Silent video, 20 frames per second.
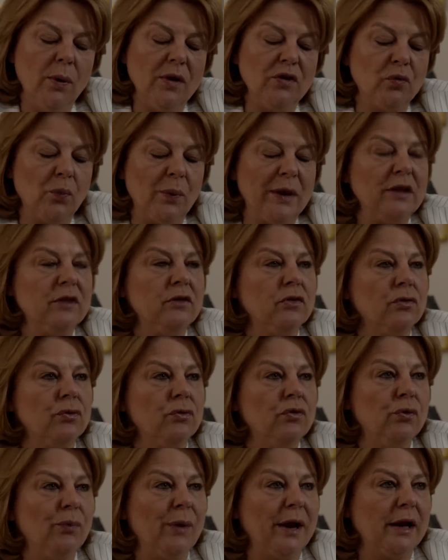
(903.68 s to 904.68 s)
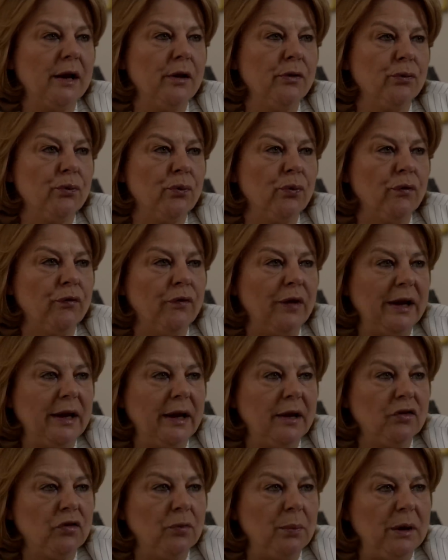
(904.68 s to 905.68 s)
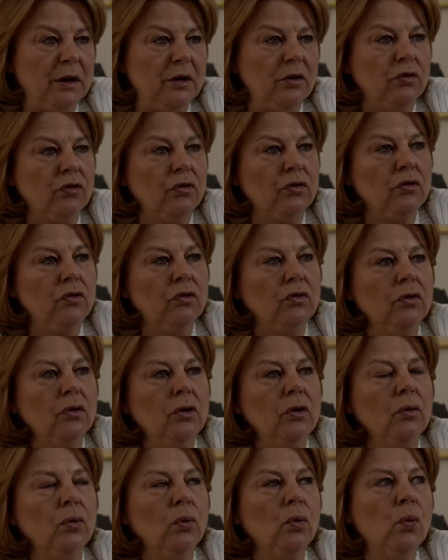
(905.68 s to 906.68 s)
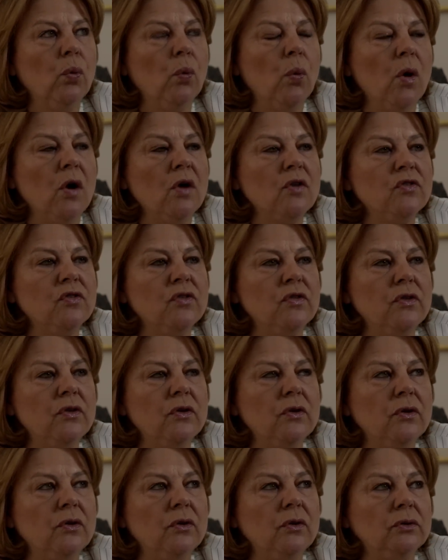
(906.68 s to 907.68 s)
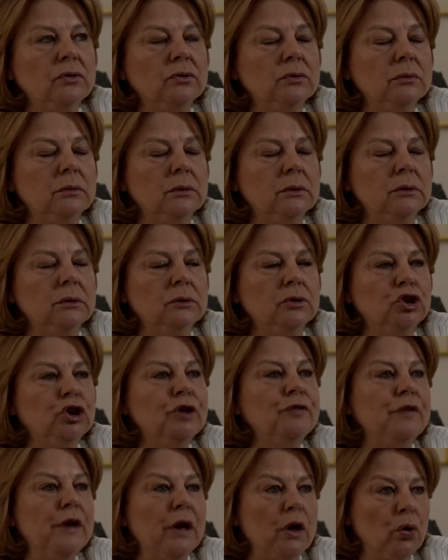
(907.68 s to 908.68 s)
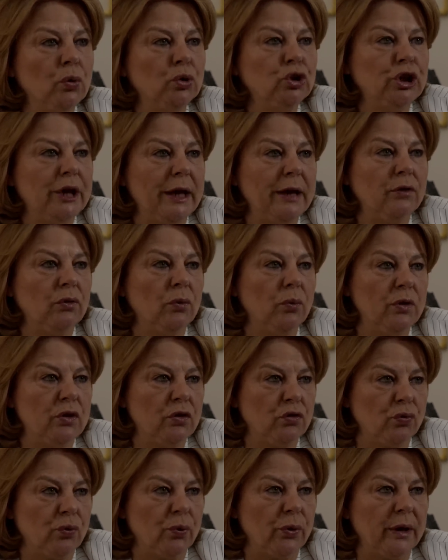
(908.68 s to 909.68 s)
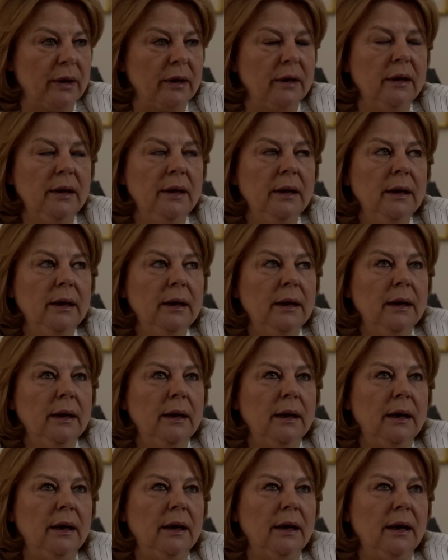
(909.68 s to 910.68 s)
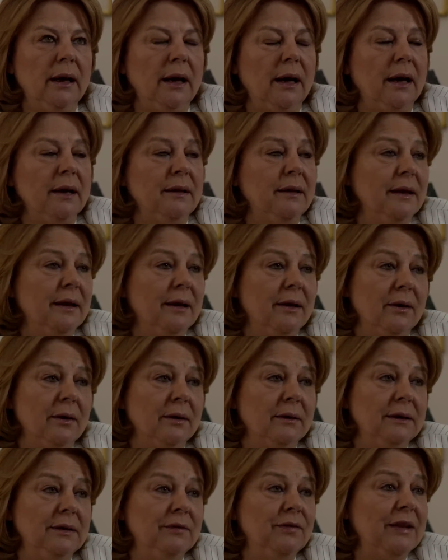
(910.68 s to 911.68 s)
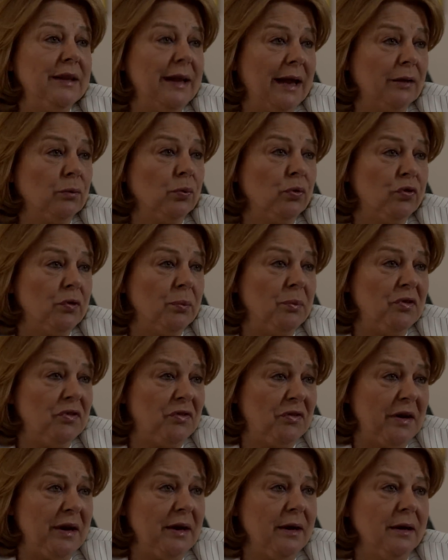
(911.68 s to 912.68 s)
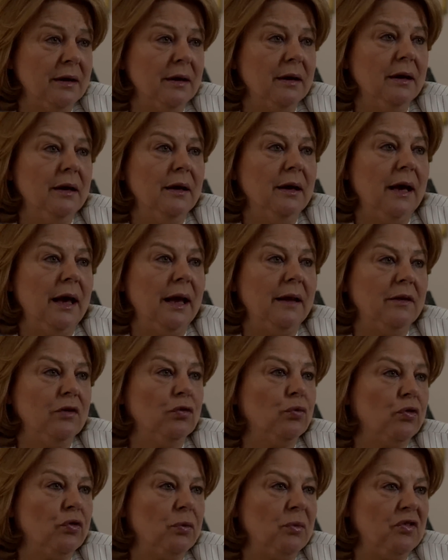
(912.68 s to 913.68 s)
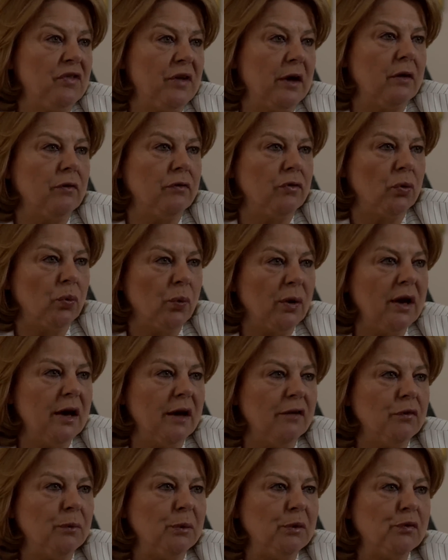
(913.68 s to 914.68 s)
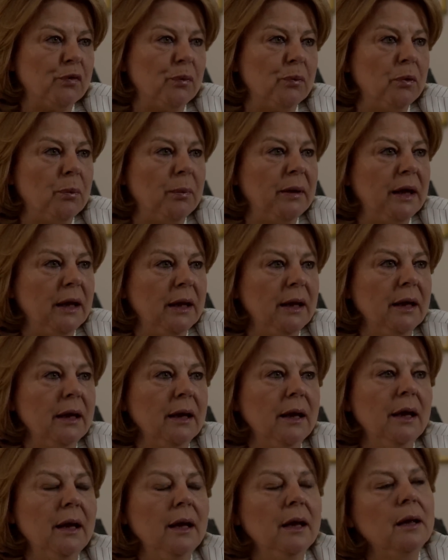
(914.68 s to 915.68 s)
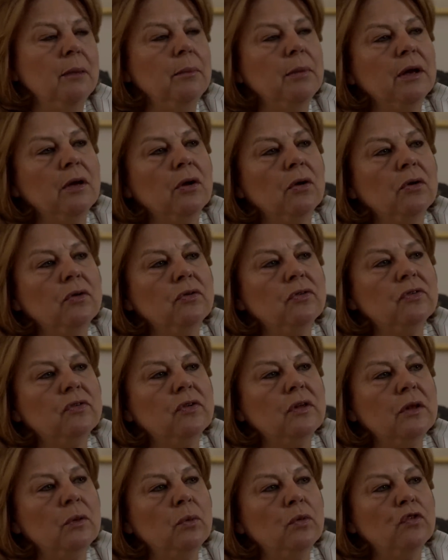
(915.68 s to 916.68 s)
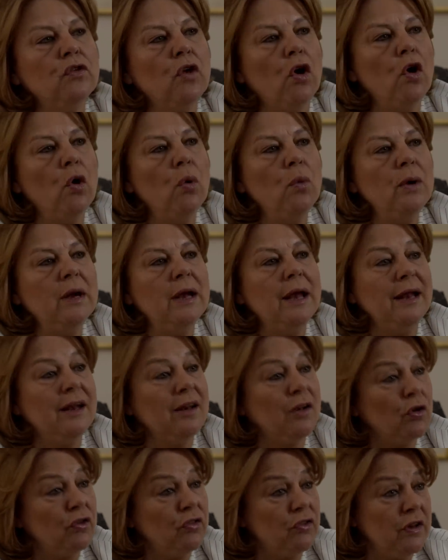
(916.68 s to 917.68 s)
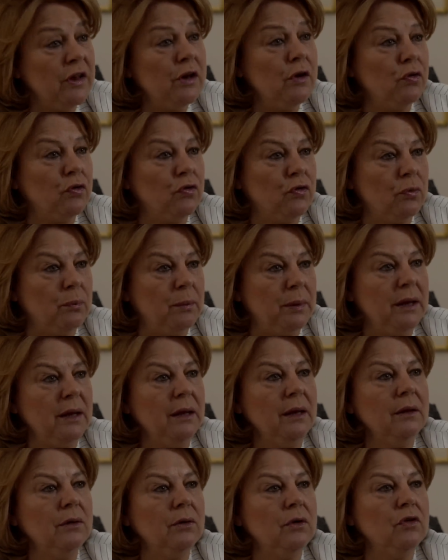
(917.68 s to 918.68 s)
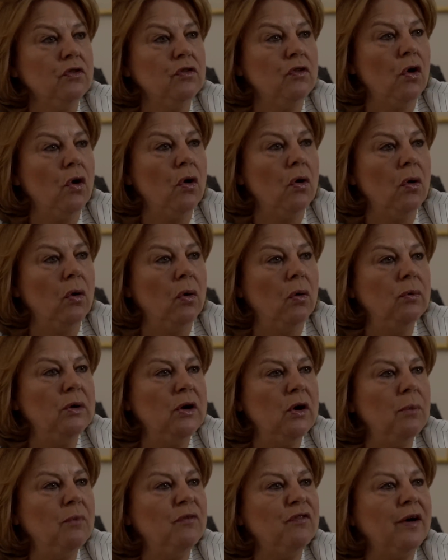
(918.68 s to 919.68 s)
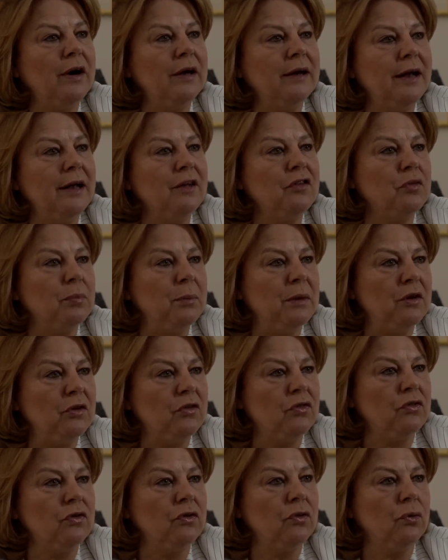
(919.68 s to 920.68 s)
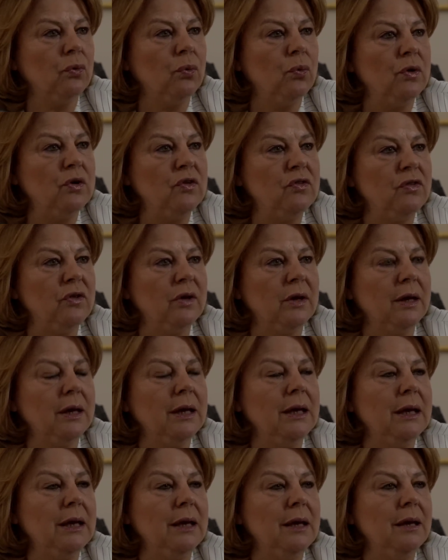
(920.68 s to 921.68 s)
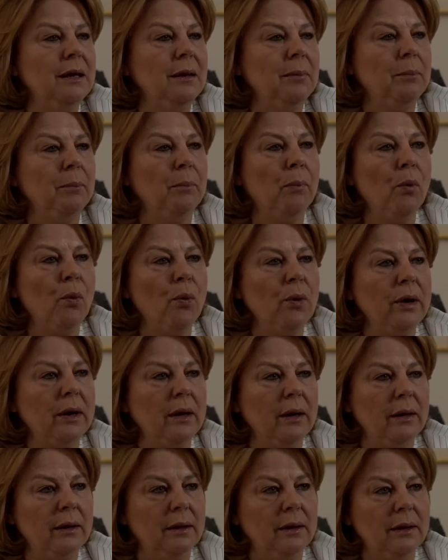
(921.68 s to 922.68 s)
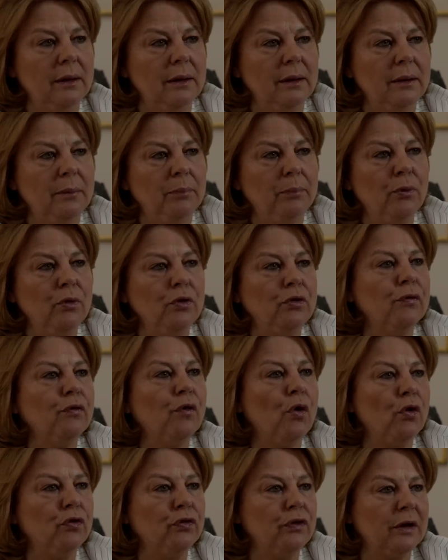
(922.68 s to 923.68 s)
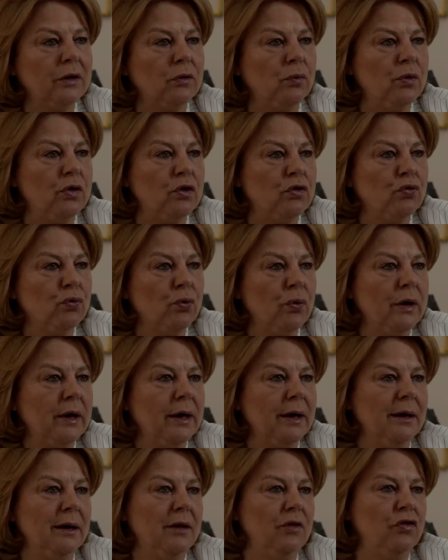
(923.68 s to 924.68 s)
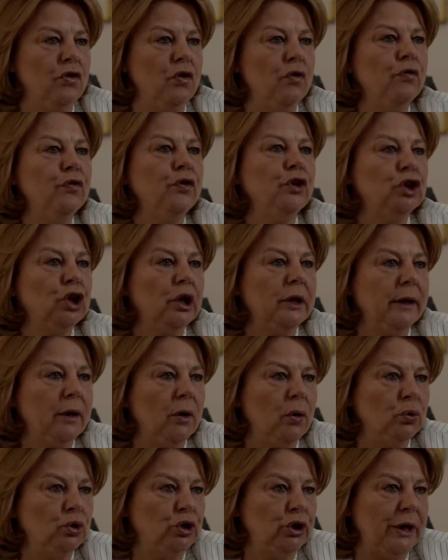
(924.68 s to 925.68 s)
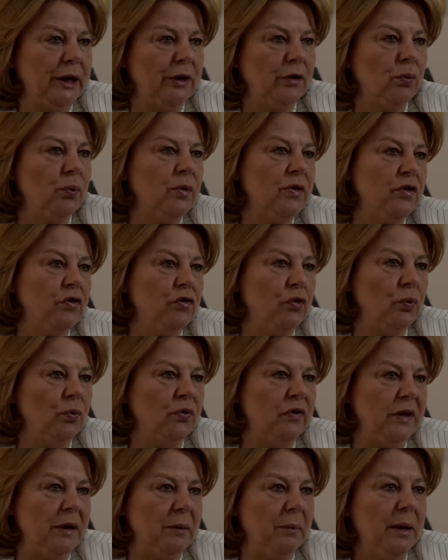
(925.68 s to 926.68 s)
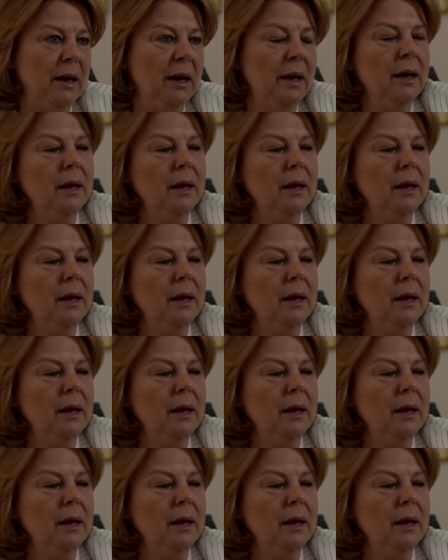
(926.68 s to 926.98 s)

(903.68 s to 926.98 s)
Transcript: always went directly through the finance minister, who was the chief negotiator with the Troika. Uh, I think even that was a mistake. And this was a mistake of the Greek government from the beginning because there was only, and it continues to be, there is only a finance minister who is the key point, uh, point of contact with the Troika and he's the official negotiator with his own team.